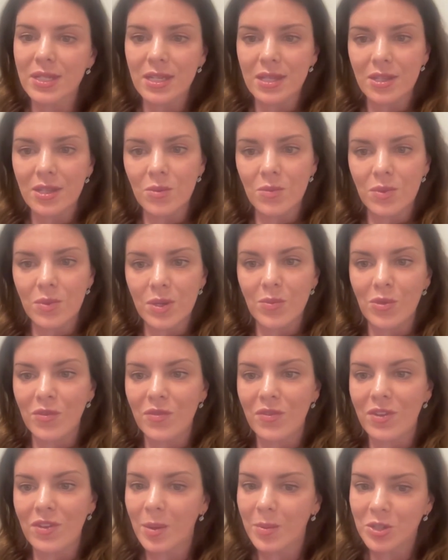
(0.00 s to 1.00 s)
a little bit more
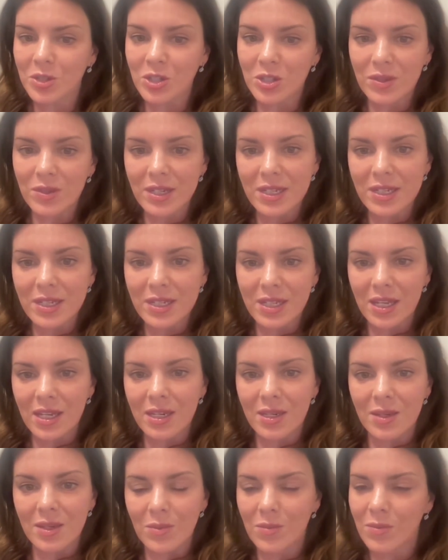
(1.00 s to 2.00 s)
voluptuous
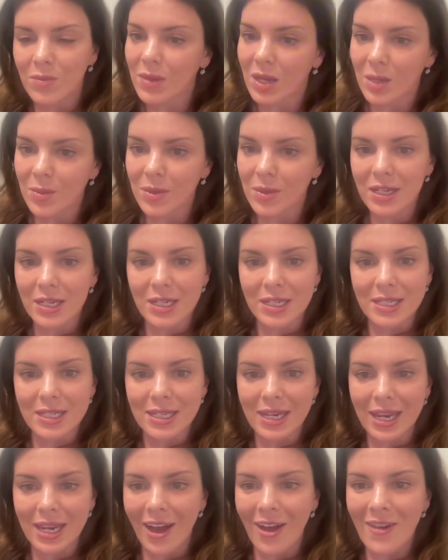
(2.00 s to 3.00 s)
than maybe it is
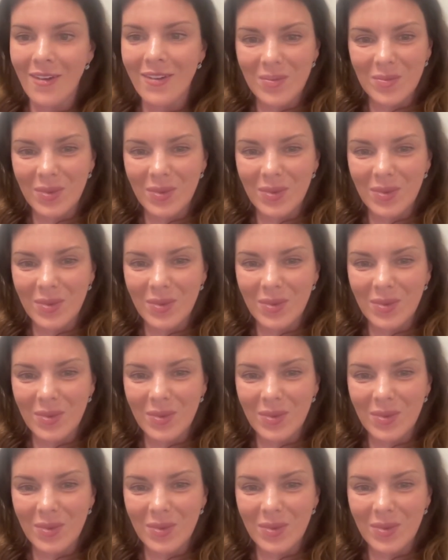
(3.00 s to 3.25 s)
now.